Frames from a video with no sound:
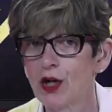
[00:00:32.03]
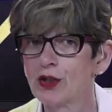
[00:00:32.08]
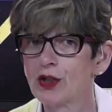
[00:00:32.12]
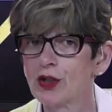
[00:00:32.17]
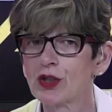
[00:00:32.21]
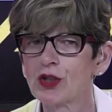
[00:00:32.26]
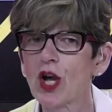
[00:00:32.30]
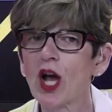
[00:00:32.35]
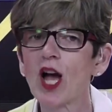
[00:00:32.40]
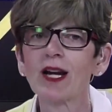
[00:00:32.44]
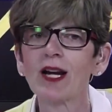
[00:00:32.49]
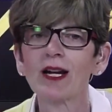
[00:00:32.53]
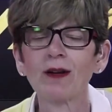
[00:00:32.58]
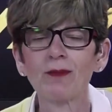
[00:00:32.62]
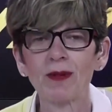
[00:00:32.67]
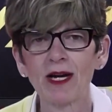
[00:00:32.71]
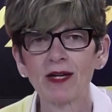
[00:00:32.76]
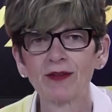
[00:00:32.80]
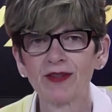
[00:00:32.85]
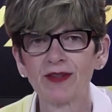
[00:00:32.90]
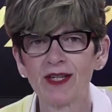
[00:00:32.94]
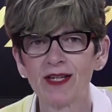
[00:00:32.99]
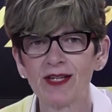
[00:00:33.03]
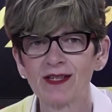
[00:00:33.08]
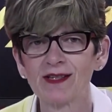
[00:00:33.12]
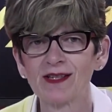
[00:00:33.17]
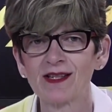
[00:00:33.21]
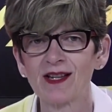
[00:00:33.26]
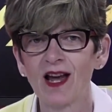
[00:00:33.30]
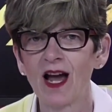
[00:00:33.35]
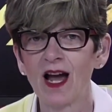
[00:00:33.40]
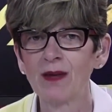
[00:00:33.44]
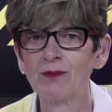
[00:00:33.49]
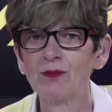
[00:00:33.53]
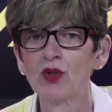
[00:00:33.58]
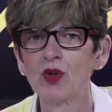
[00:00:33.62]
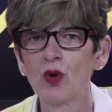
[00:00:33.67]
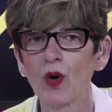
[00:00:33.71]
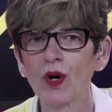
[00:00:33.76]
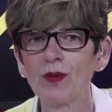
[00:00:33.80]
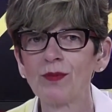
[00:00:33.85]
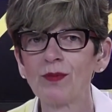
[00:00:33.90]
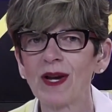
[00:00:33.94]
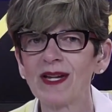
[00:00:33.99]
To talk about this, I'm
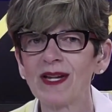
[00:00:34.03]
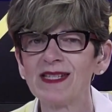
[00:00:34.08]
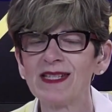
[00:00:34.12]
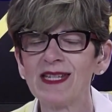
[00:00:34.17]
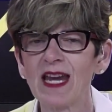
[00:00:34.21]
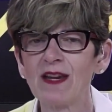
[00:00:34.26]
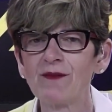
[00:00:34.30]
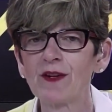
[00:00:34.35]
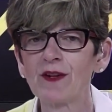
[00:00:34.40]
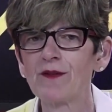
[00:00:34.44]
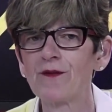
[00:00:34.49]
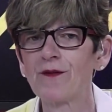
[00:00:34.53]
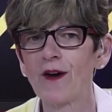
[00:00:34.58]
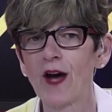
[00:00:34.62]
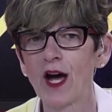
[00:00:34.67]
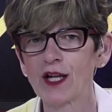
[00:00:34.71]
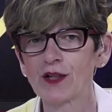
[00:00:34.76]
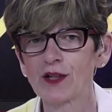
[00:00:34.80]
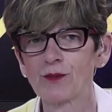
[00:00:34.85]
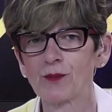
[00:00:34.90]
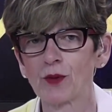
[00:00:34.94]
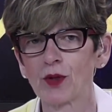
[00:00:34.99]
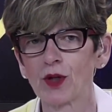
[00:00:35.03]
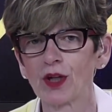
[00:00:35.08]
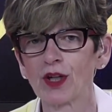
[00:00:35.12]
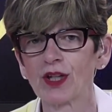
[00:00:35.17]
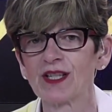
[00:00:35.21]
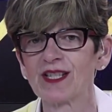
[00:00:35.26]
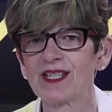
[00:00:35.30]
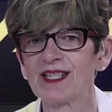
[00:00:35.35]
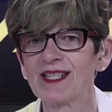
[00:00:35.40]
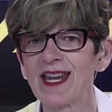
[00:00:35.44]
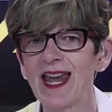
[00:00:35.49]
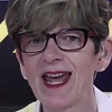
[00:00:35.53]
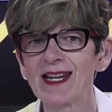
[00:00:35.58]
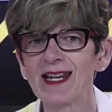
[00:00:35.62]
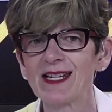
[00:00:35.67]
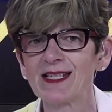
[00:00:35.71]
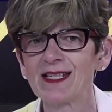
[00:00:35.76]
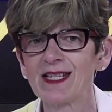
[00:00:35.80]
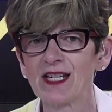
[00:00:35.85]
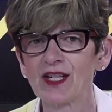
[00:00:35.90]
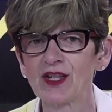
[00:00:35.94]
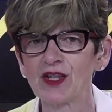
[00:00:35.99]
joined by David Fosbroke,
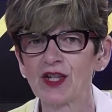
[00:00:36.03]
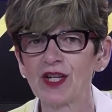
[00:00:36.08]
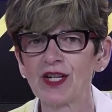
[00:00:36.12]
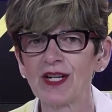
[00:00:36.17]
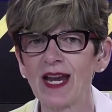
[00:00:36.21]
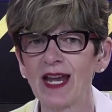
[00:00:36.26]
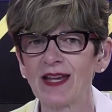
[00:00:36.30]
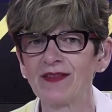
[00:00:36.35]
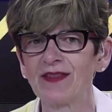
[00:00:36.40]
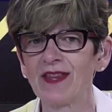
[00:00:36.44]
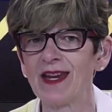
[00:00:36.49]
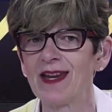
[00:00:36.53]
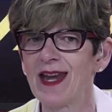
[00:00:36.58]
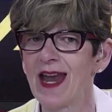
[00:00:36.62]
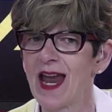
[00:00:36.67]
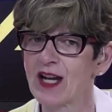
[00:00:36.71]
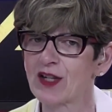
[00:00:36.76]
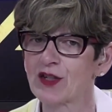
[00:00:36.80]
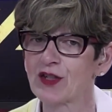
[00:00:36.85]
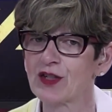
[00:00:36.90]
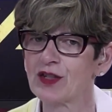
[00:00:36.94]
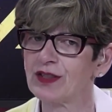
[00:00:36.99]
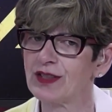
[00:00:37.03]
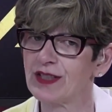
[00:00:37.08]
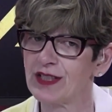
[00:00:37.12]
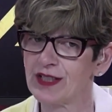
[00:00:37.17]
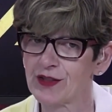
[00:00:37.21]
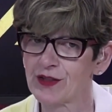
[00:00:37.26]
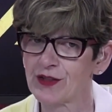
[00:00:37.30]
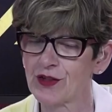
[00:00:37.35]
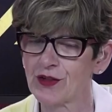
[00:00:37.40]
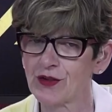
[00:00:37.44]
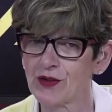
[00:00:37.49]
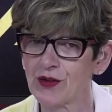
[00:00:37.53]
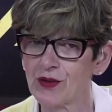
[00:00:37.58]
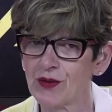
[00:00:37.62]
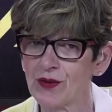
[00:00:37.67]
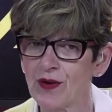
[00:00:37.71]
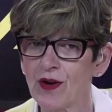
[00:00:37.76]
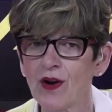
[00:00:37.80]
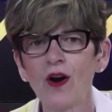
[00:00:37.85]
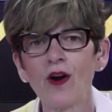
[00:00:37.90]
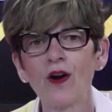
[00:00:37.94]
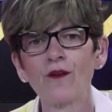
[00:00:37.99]
statistician at the National Institute
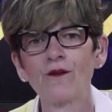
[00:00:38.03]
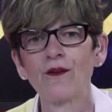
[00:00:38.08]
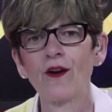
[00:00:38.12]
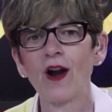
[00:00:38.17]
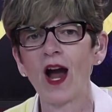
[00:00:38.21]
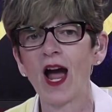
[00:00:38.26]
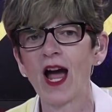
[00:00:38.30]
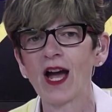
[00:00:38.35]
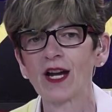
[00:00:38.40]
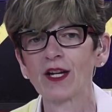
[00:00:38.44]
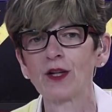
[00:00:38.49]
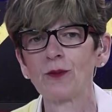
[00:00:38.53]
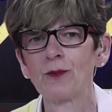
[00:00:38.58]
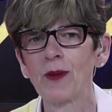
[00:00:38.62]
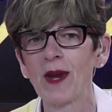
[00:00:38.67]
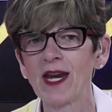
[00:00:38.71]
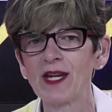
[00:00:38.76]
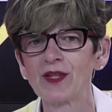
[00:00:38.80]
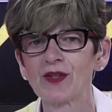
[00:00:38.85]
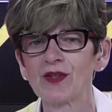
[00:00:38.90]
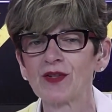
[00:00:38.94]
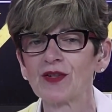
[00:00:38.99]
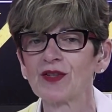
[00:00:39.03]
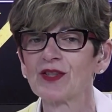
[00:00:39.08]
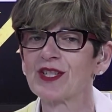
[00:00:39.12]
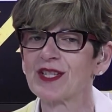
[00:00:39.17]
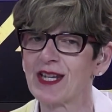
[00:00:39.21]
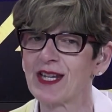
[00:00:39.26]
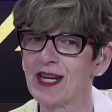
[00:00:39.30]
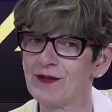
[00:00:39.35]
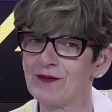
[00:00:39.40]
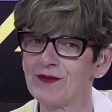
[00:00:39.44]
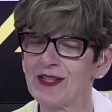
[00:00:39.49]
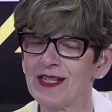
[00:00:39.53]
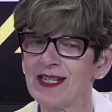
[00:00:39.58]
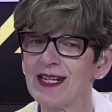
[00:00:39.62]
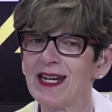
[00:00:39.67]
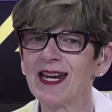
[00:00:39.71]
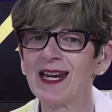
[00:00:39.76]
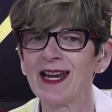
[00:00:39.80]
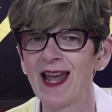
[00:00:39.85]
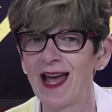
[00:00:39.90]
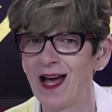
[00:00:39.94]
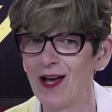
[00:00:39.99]
for Occupational Safety
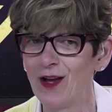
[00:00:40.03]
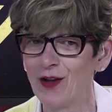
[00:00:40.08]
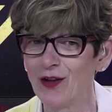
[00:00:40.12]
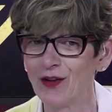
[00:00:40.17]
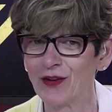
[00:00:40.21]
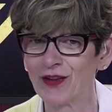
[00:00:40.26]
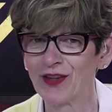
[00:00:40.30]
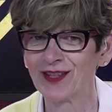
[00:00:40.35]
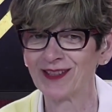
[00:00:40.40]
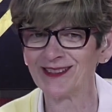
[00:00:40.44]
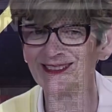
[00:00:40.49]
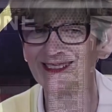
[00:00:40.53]
and Health.